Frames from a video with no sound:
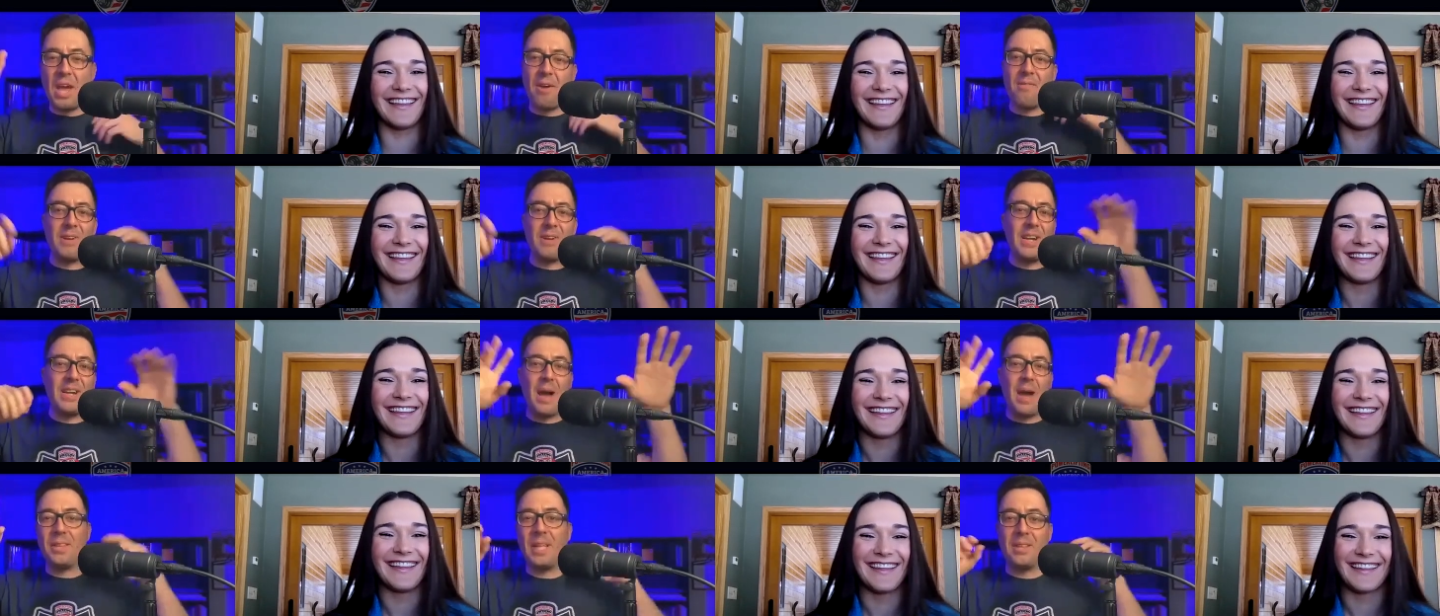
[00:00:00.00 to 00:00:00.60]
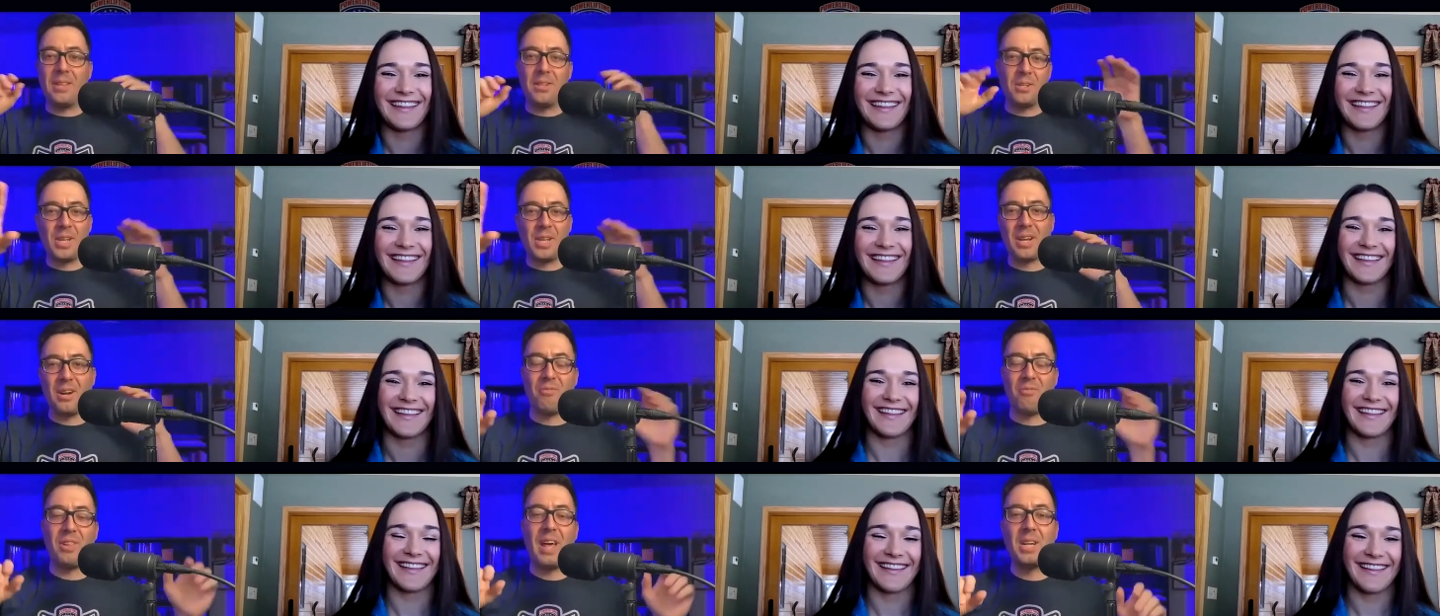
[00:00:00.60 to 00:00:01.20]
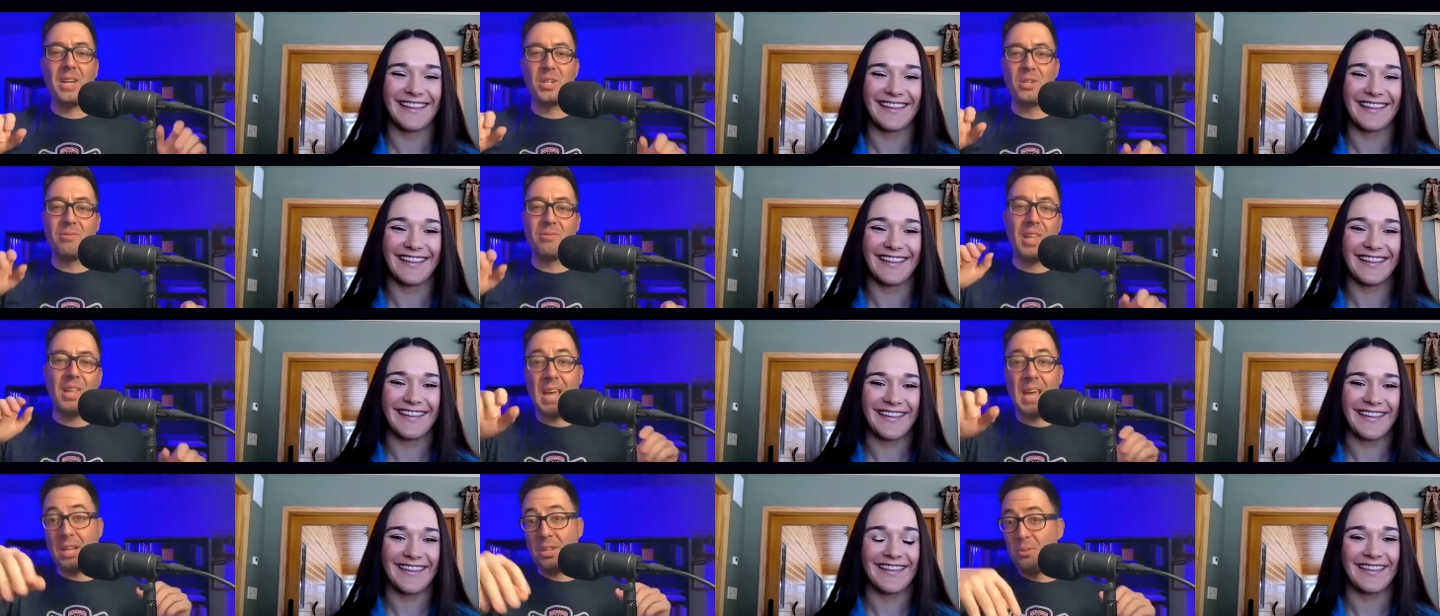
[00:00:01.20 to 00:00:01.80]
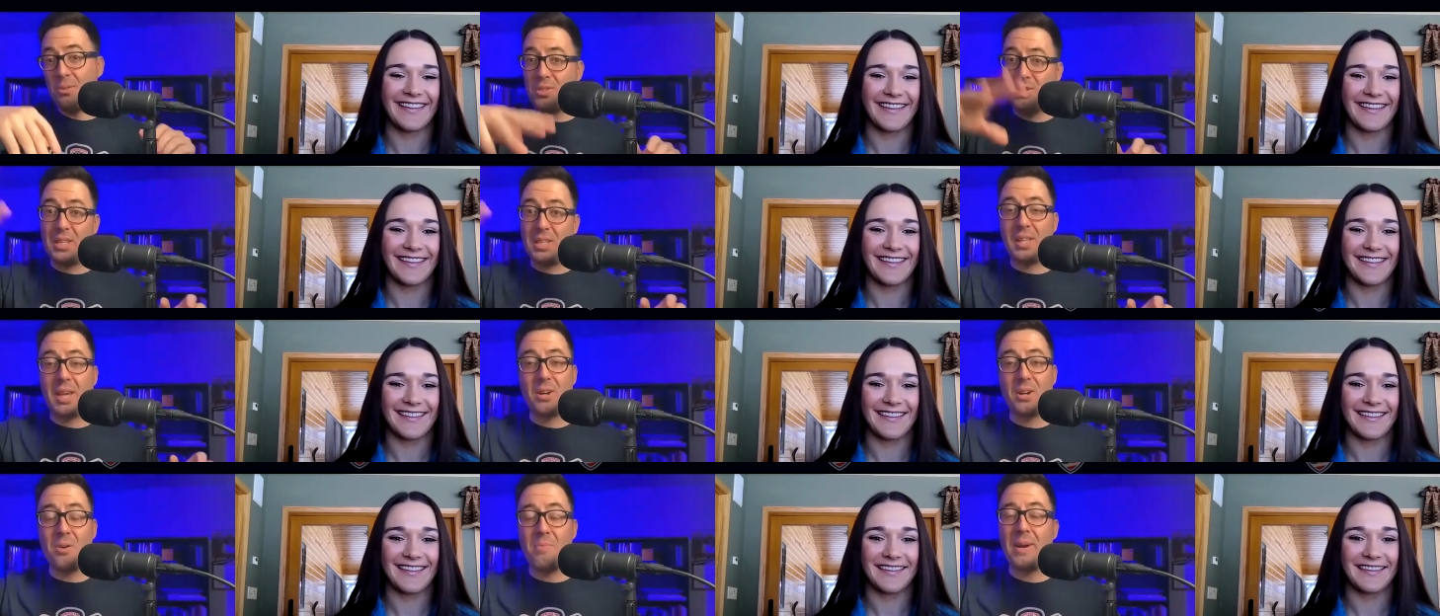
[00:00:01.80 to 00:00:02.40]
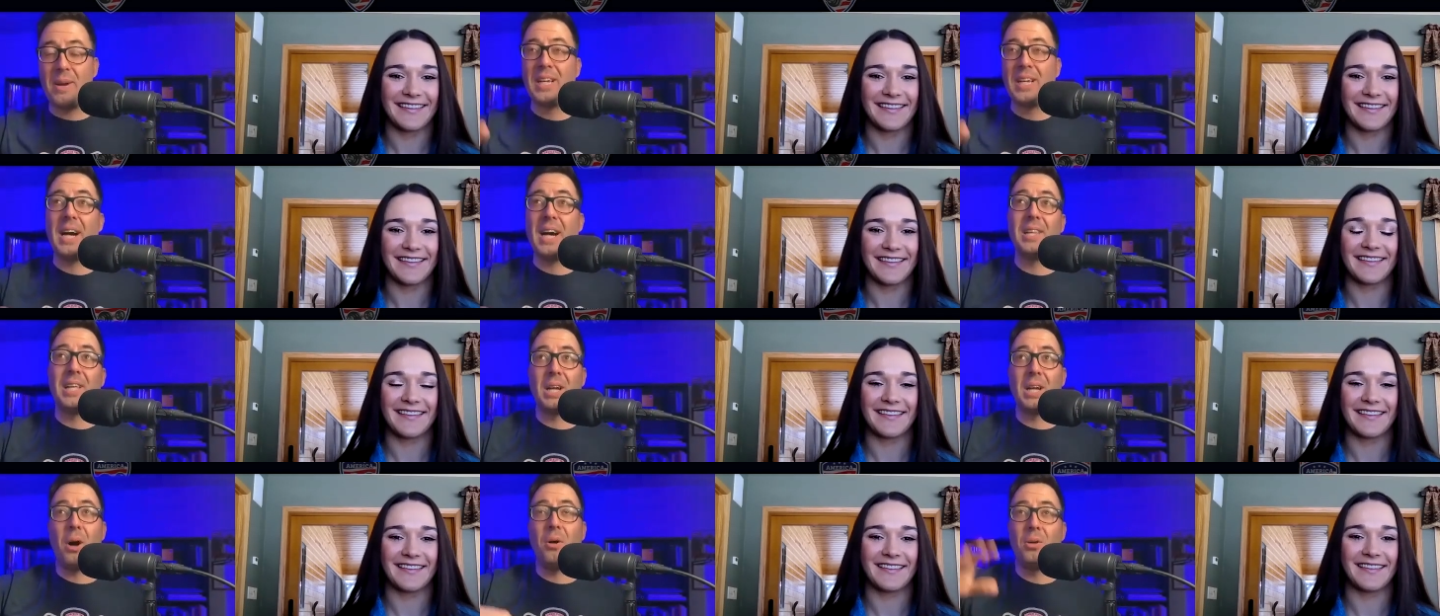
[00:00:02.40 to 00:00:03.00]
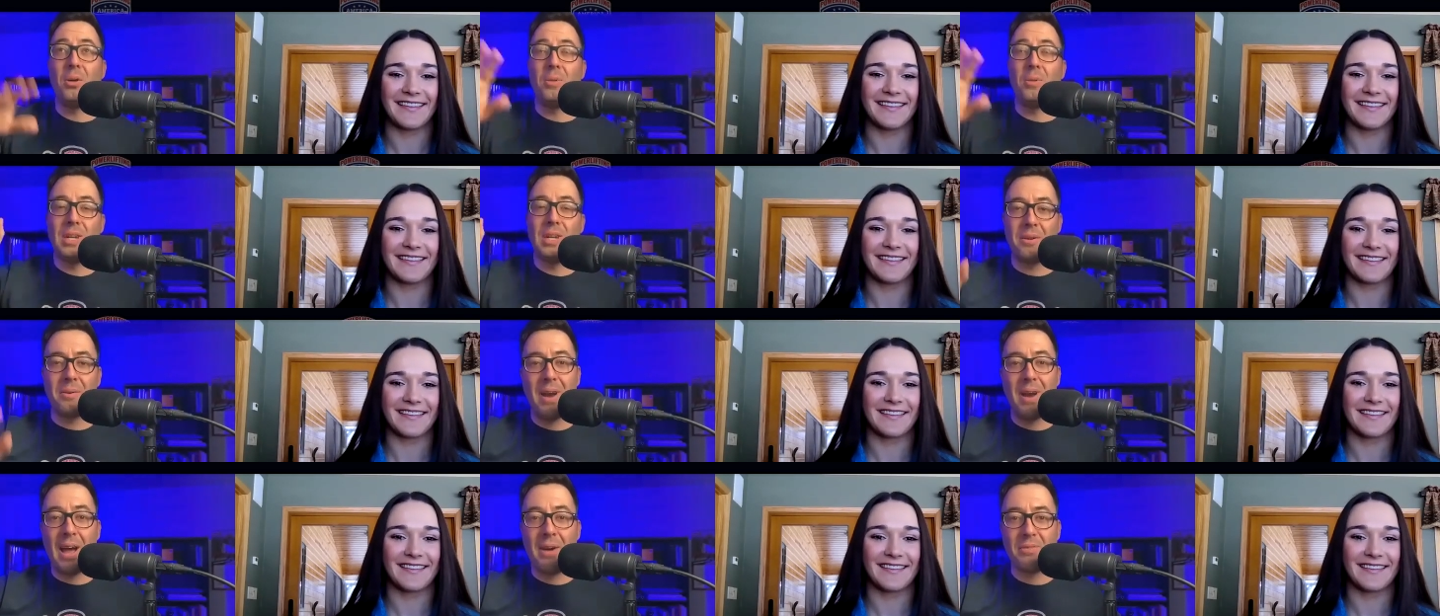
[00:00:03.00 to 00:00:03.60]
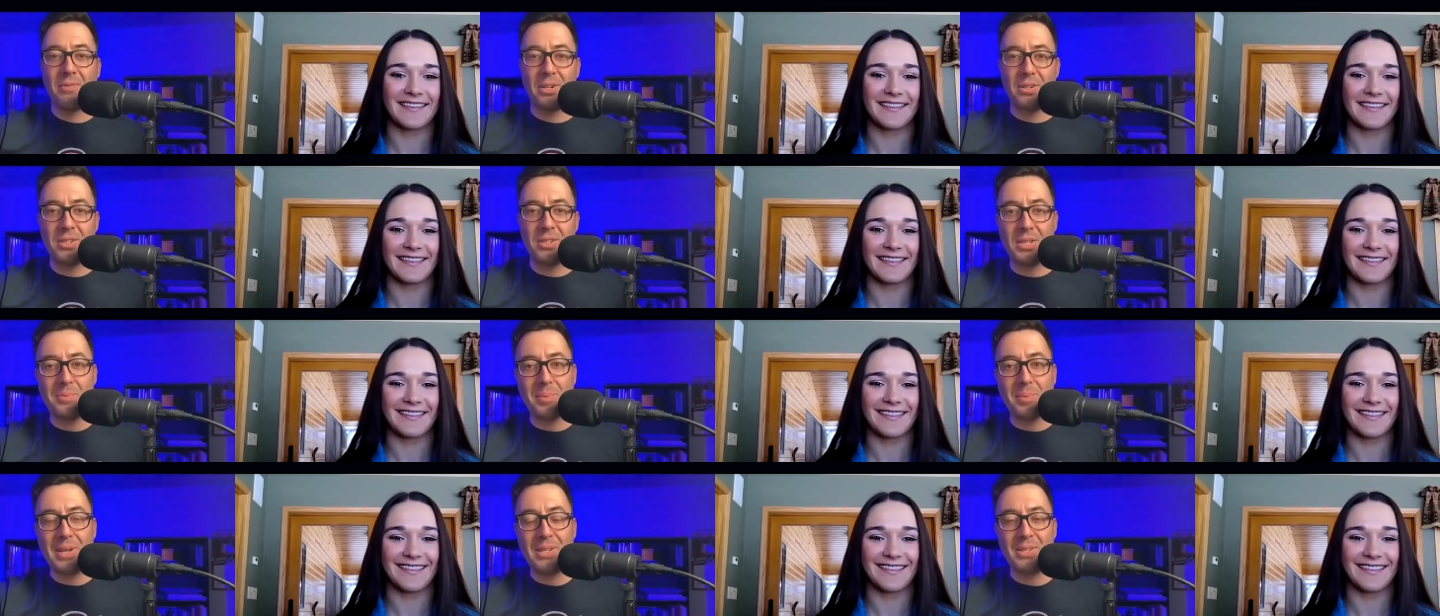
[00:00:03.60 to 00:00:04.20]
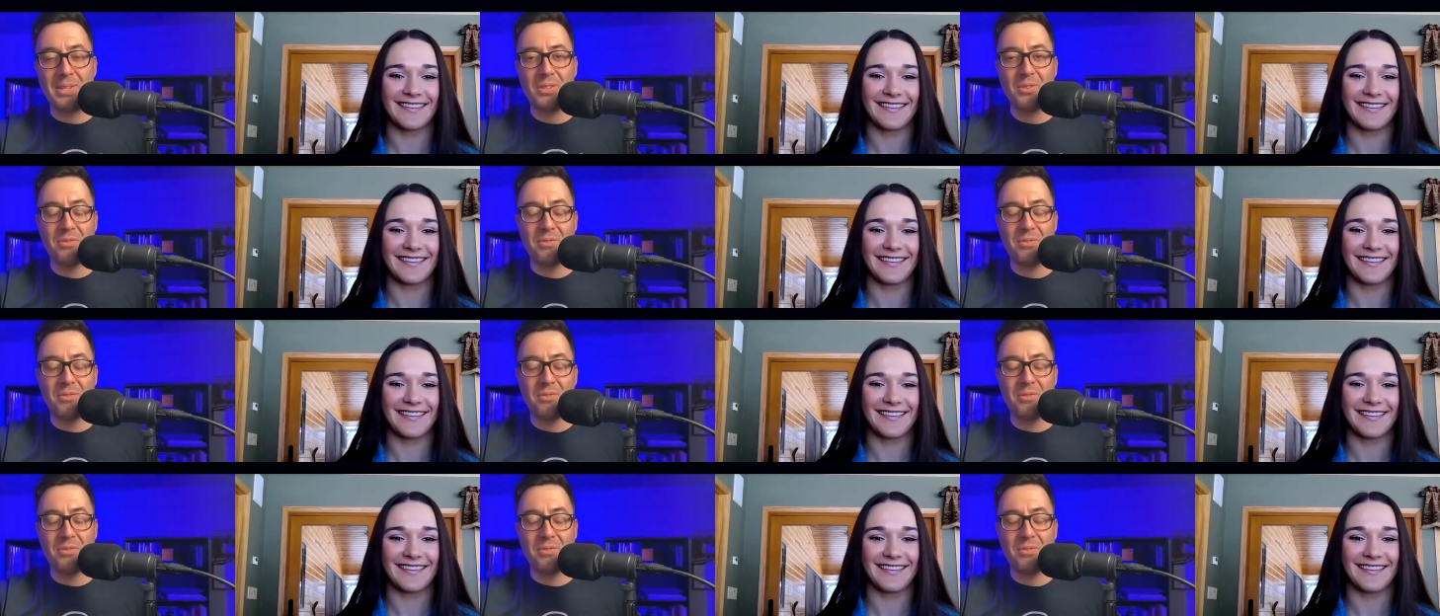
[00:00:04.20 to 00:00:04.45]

Speaker 1: every now and then there's like a flash of light and you see like oh my god like all the way to the rafters this place is